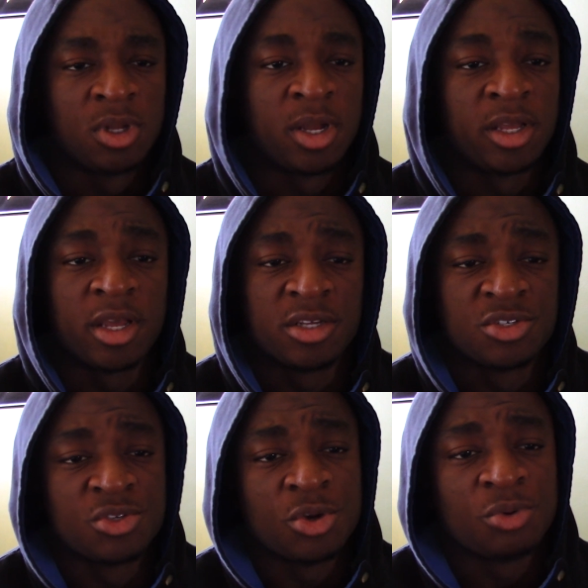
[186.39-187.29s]
I guess
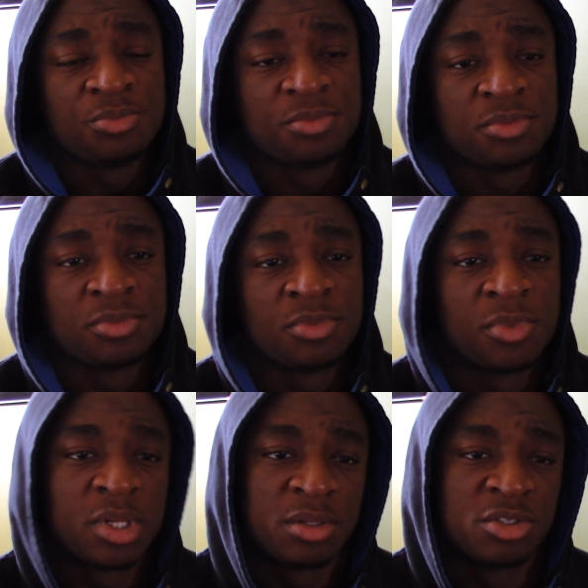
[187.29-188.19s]
so.
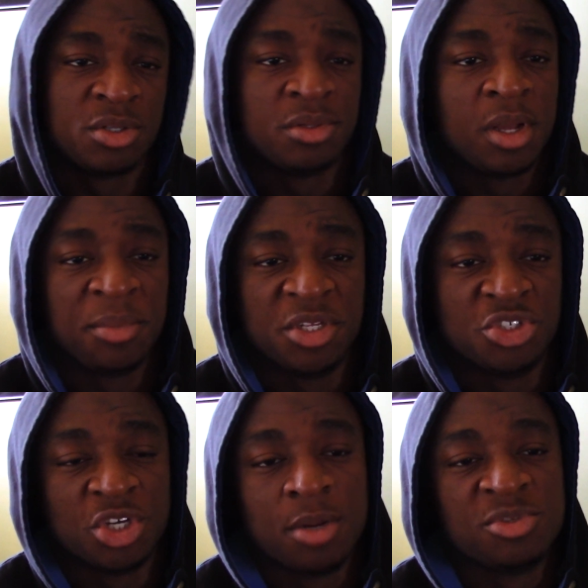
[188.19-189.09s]
I mean,
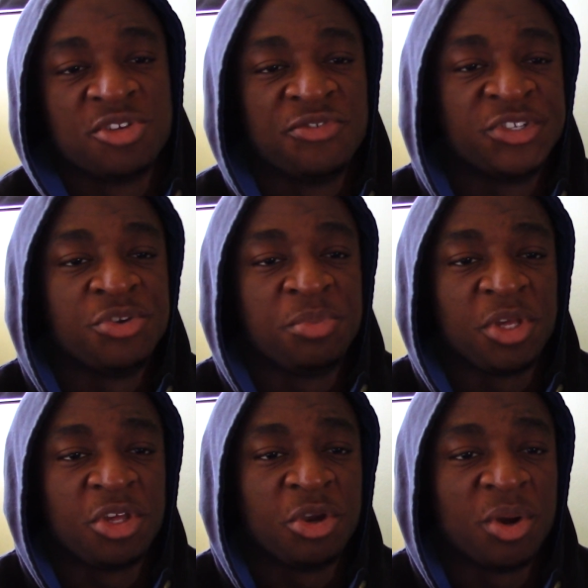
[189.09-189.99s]
she comes to visit
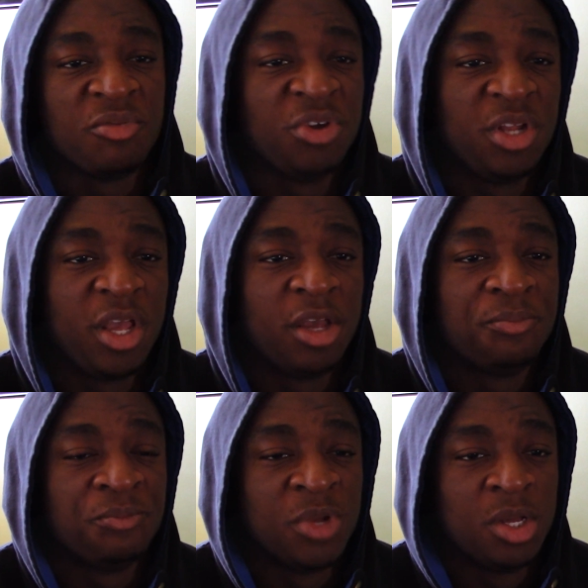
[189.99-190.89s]
me here every day,
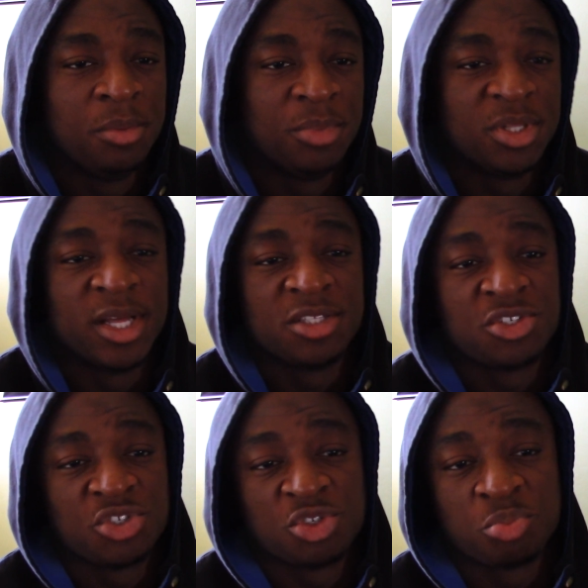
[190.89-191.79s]
but that's
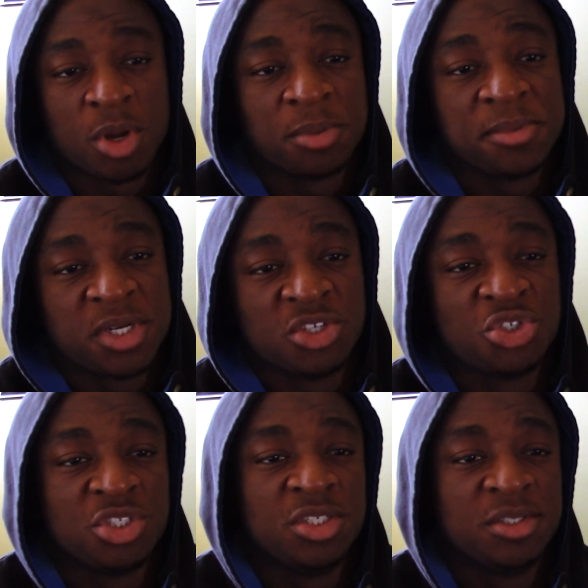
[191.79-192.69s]
just probably because
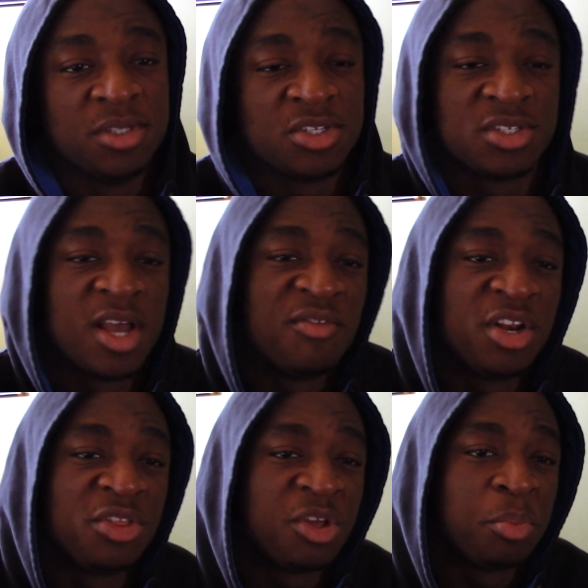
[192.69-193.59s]
she doesn't have
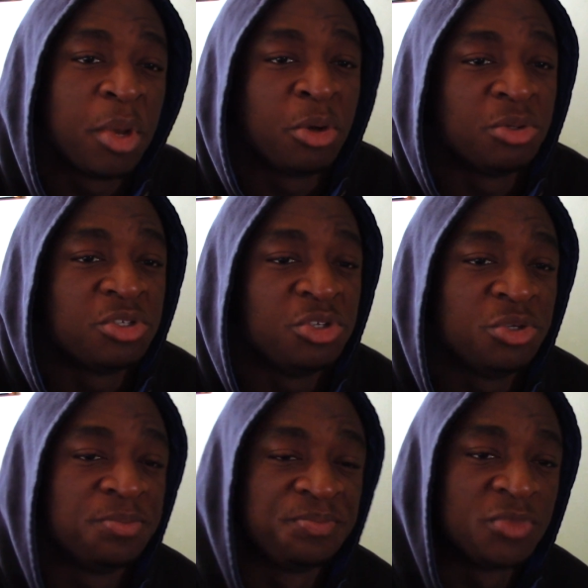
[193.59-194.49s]
anything better to
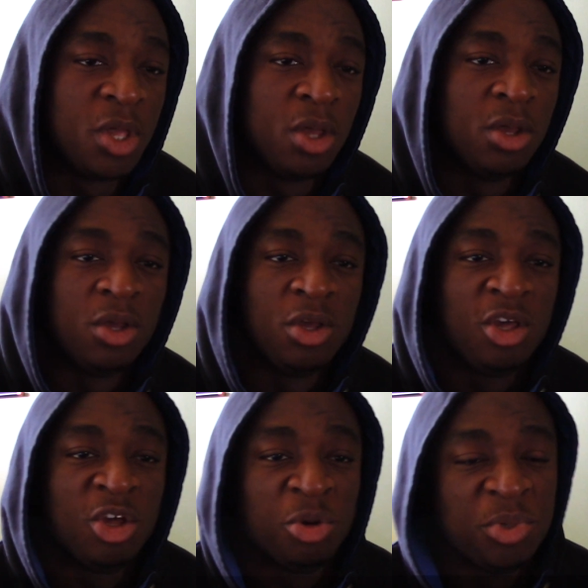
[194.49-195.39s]
do.
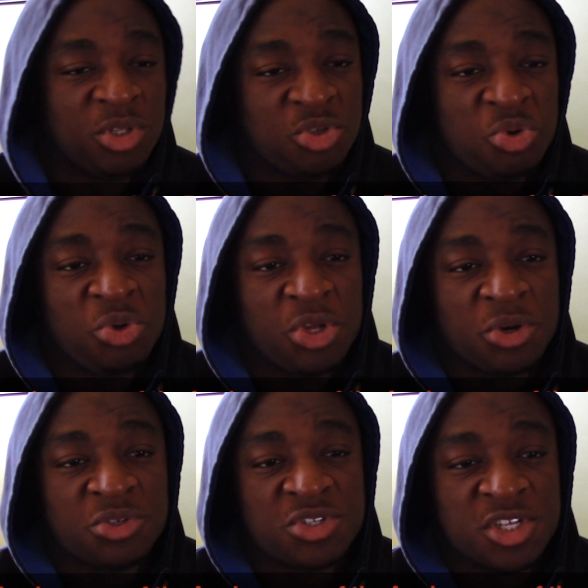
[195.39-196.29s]
It'll be 2
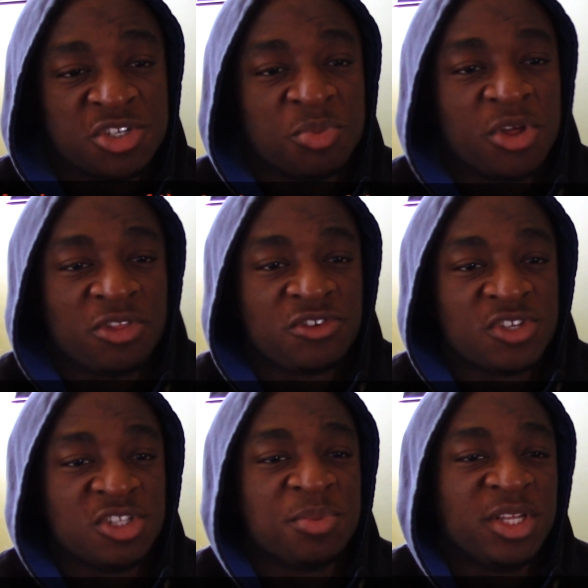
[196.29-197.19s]
years this month
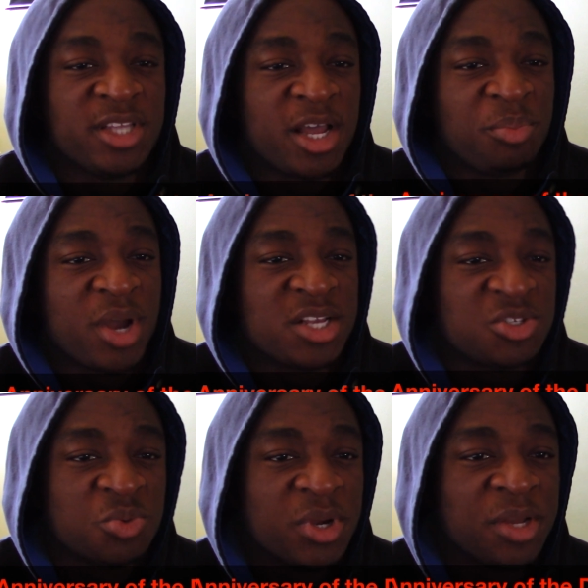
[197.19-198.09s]
since my dad
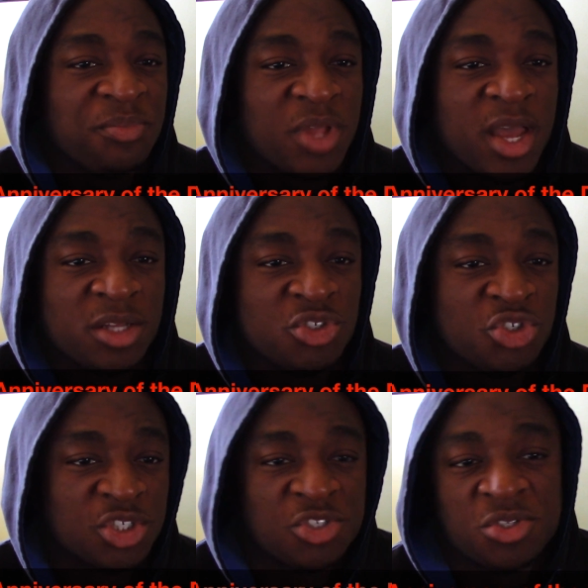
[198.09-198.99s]
passed away, and she
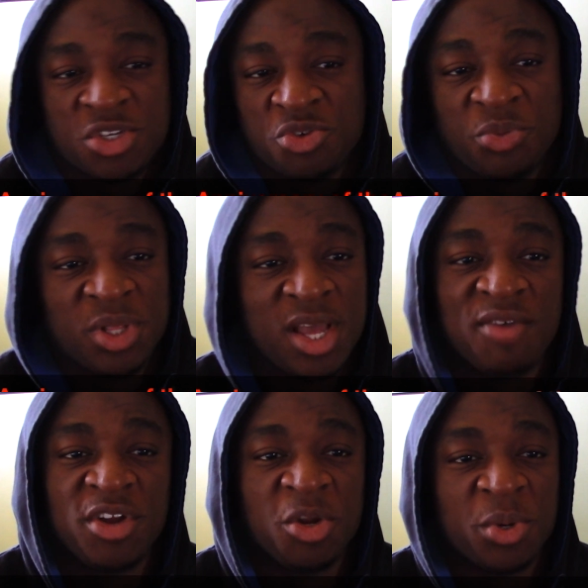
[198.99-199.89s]
just doesn't really
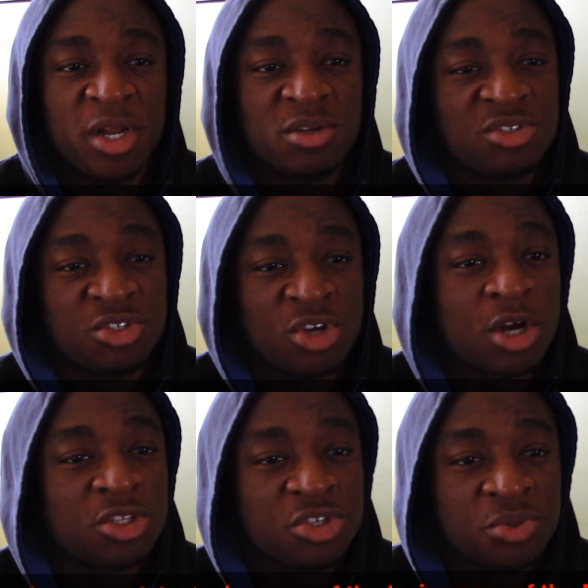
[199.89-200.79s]
have anyone else to
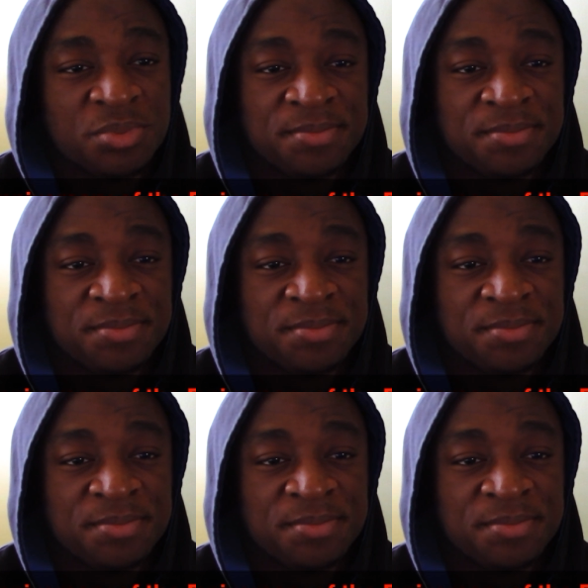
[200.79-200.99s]
talk to.